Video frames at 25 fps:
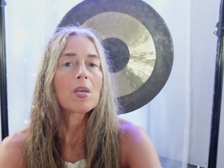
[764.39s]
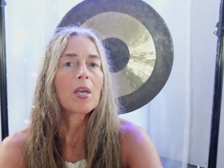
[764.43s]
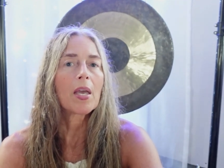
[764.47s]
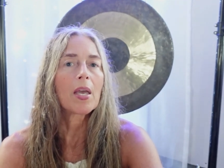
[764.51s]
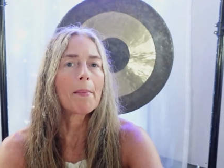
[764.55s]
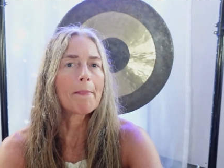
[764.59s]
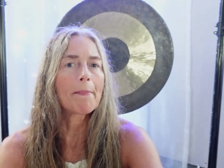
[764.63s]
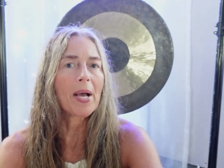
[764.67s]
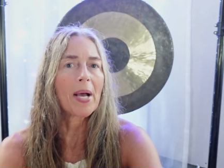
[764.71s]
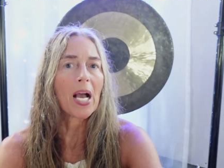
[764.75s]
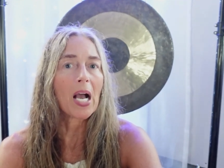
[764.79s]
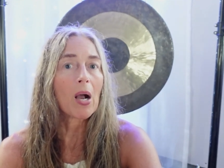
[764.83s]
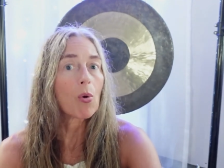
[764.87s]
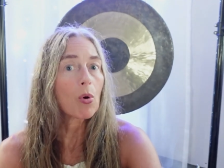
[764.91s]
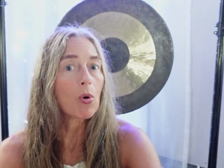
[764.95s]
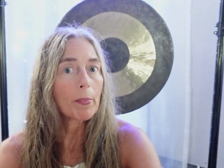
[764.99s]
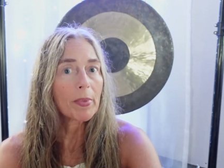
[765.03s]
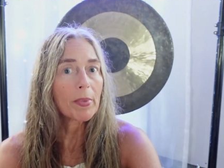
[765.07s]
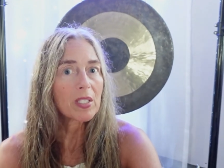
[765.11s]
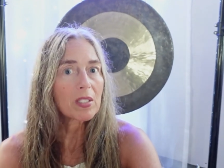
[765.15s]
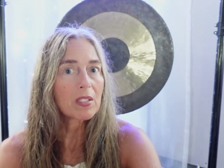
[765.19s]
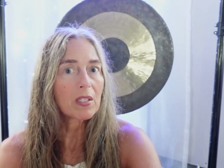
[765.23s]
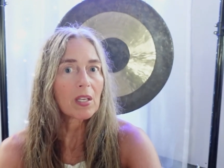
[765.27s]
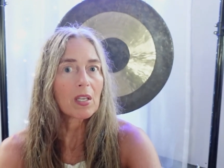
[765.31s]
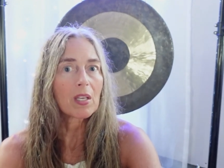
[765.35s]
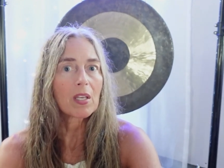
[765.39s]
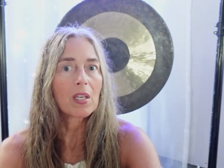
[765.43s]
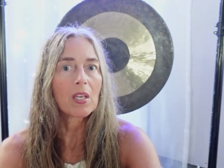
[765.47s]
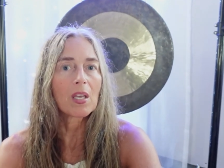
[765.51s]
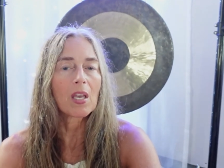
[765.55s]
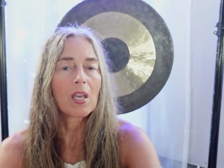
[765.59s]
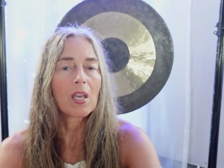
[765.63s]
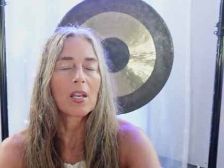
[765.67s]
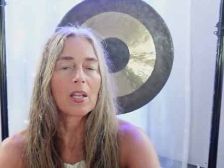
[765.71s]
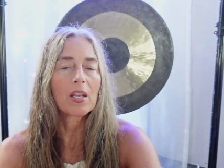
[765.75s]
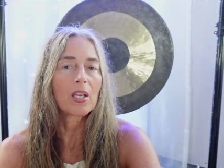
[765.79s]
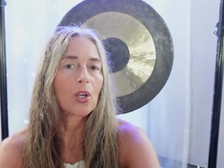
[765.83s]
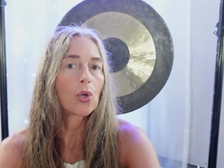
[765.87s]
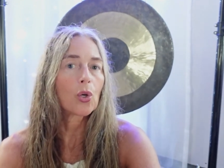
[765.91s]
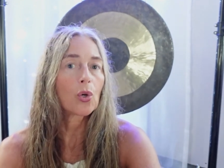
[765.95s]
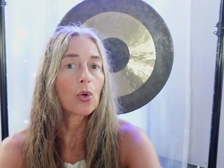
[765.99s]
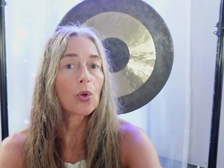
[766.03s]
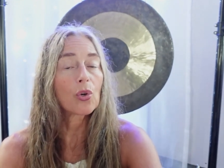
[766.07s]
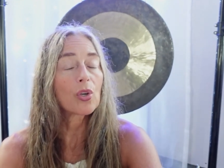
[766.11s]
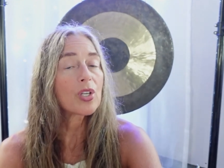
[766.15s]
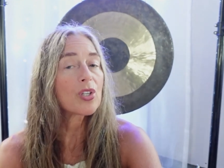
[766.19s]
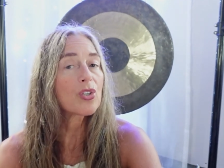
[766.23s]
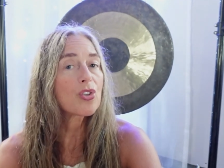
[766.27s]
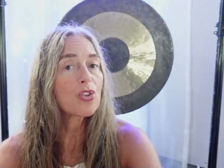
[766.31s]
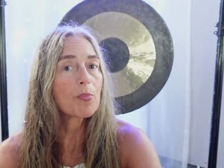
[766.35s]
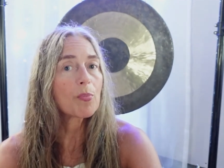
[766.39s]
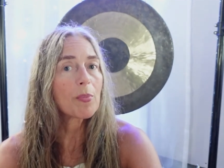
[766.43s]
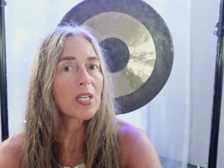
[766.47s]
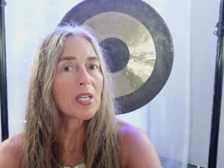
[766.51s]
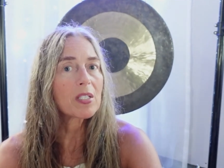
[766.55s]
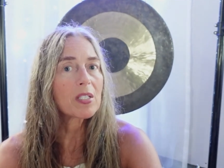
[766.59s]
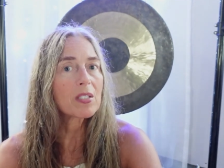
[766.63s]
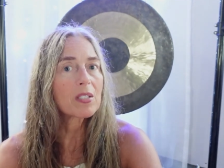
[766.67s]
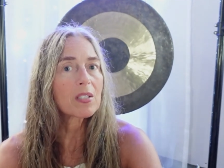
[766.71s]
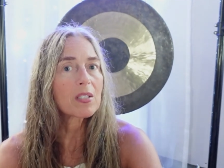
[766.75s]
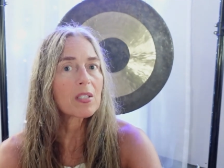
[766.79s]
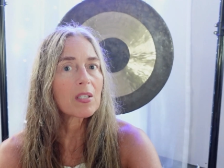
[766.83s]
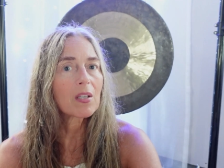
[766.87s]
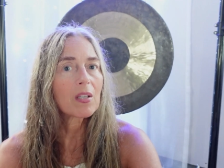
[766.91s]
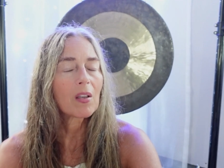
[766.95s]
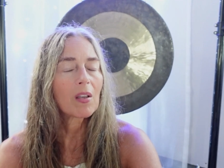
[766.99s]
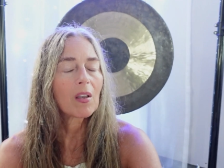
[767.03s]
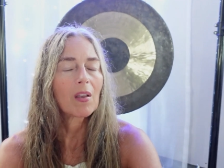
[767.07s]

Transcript: empowerment and encouragement,